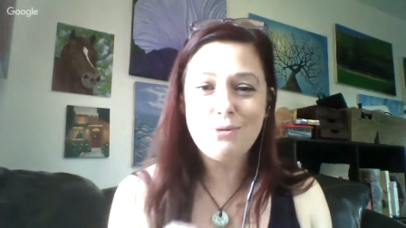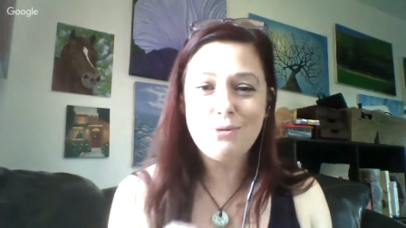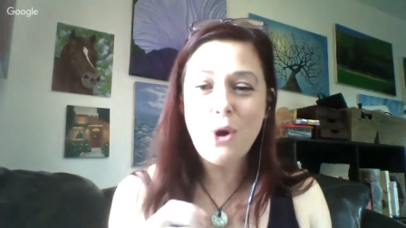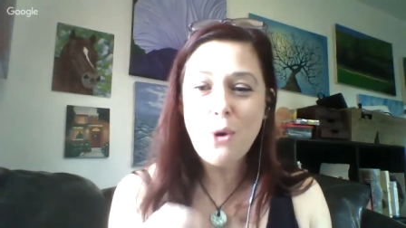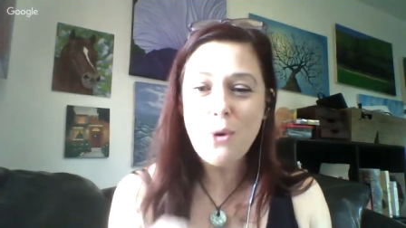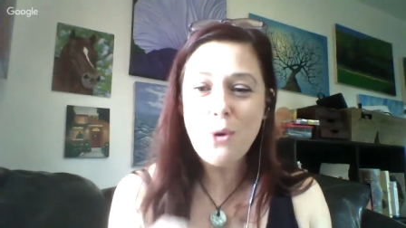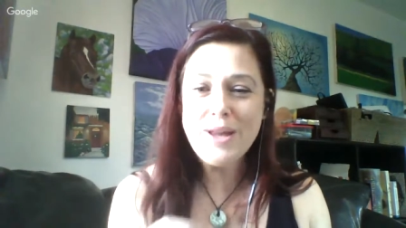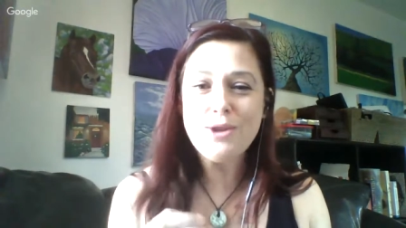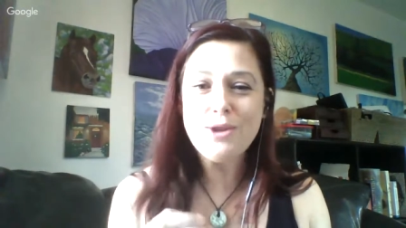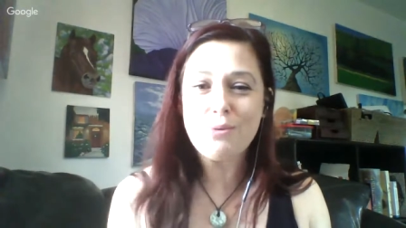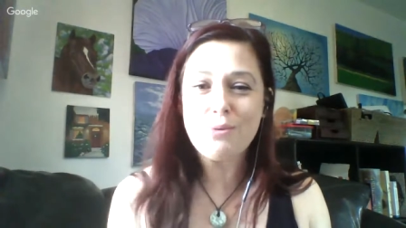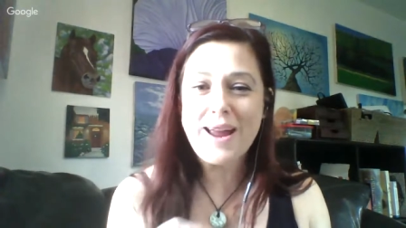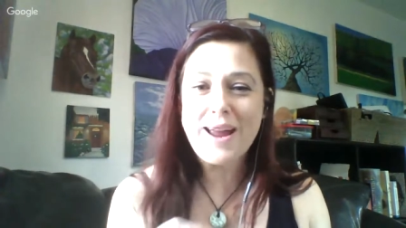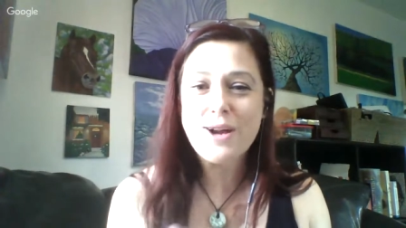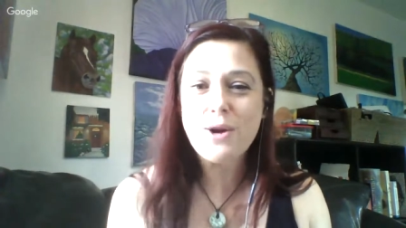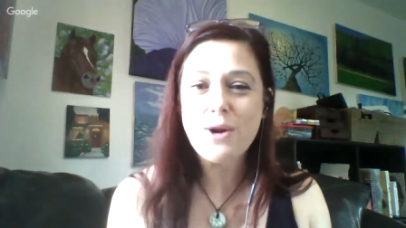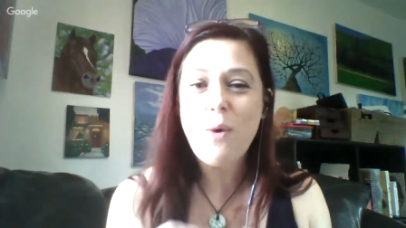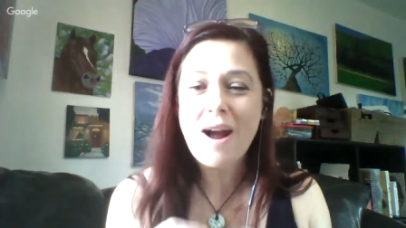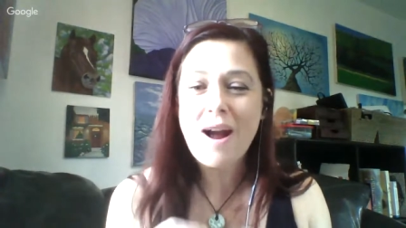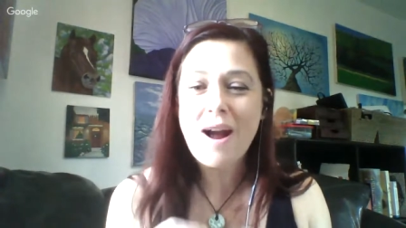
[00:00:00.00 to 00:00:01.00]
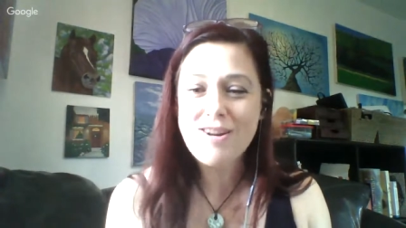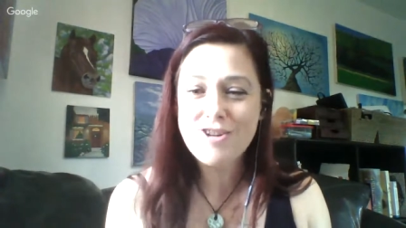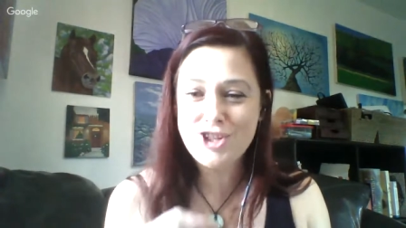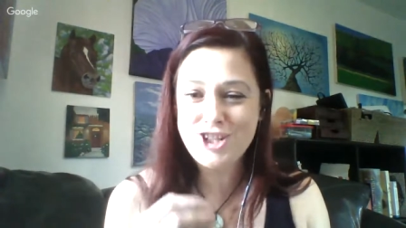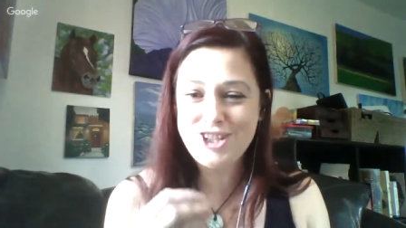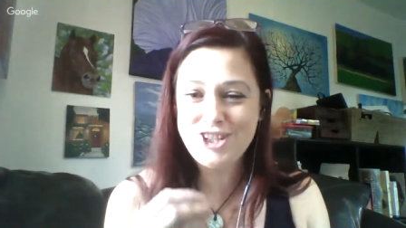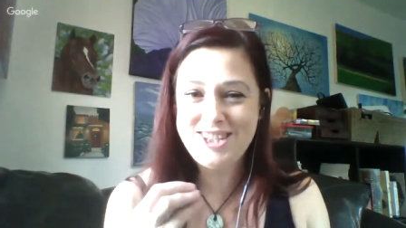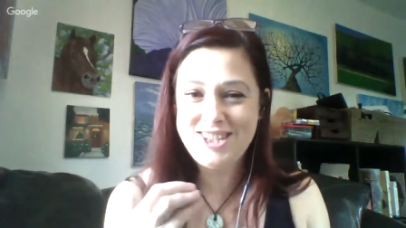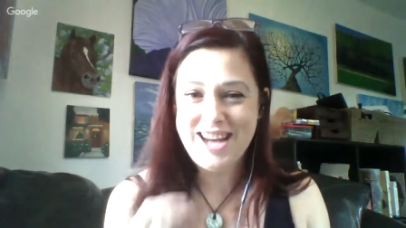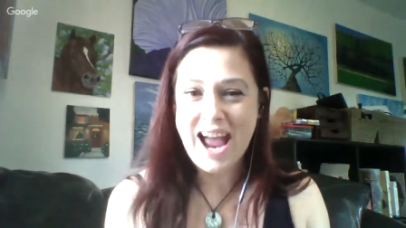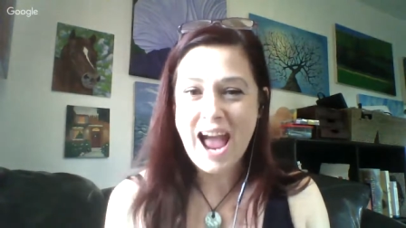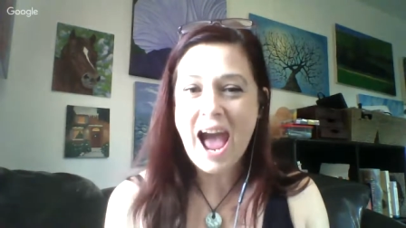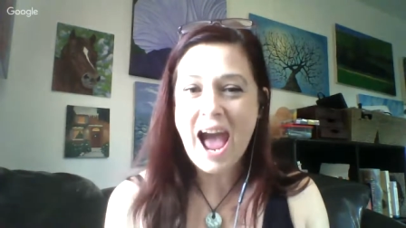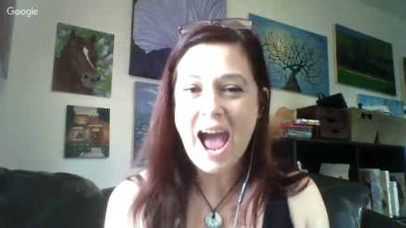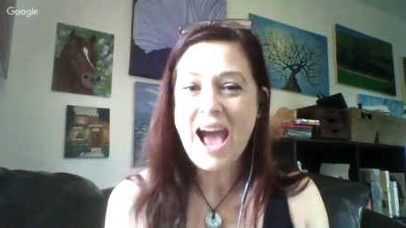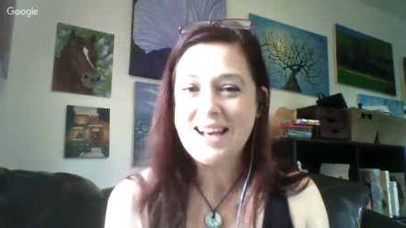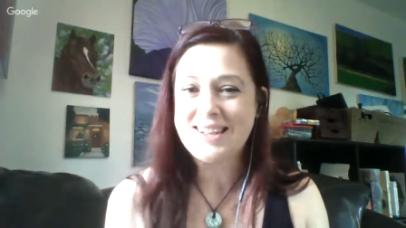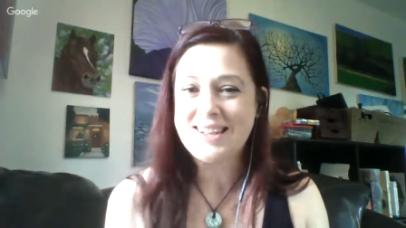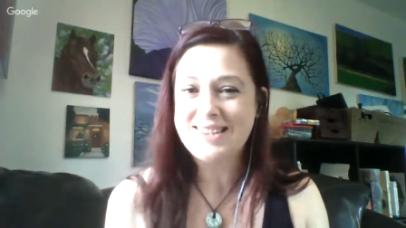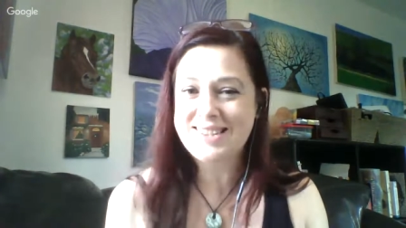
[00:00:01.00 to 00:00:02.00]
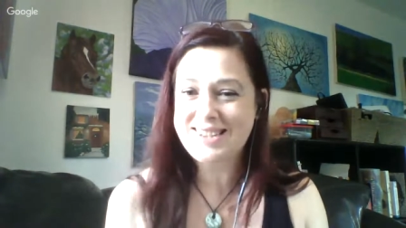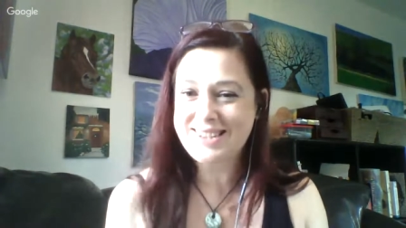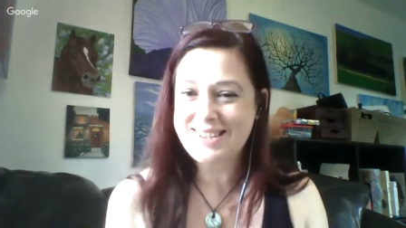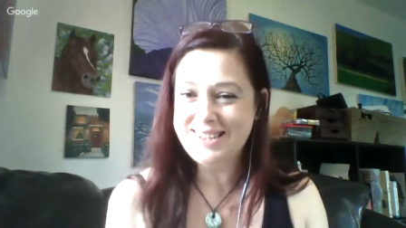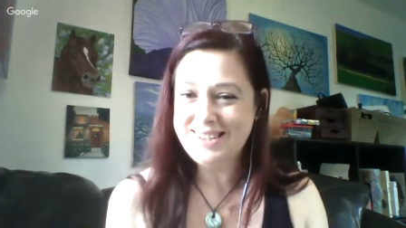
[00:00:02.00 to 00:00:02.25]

knowing the right questions to ask.